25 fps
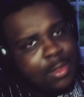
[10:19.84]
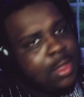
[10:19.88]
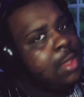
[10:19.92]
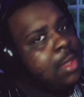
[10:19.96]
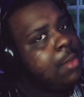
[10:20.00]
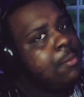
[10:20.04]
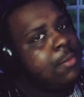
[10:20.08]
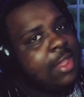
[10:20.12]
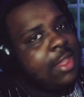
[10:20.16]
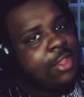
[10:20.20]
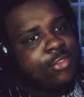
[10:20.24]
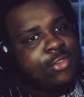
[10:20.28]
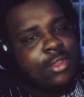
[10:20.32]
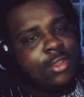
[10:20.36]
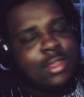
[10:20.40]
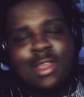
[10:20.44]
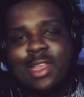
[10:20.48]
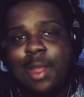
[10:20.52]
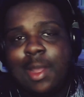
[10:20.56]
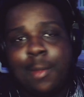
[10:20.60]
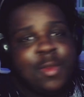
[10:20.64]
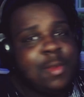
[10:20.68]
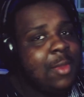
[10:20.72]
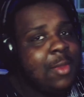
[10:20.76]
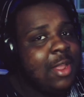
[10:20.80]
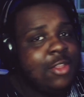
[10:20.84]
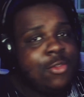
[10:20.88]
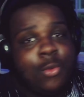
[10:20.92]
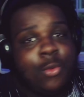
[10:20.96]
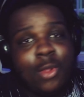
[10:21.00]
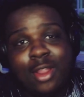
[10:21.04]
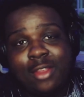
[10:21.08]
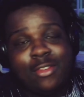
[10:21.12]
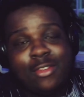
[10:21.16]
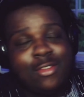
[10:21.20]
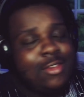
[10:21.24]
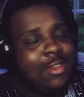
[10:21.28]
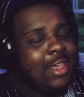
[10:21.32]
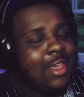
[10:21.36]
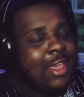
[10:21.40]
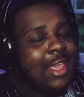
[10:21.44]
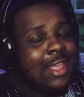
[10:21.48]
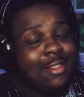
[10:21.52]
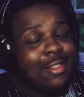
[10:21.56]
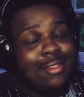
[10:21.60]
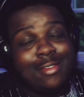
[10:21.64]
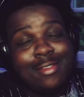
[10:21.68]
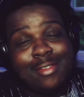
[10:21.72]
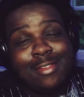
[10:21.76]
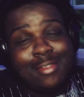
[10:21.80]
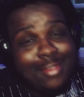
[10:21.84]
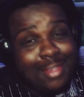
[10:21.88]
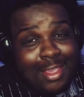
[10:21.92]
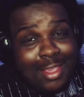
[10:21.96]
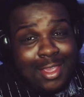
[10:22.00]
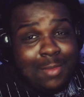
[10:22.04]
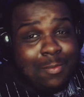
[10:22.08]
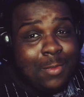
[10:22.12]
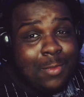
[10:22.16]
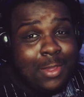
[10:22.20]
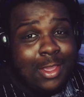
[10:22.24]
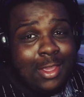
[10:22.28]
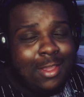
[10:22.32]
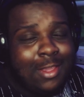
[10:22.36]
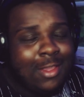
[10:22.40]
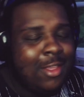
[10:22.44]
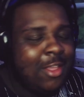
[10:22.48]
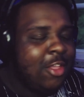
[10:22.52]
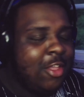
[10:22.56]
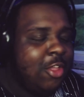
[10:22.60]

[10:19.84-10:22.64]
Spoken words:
make sure you come to my Twitch and see me,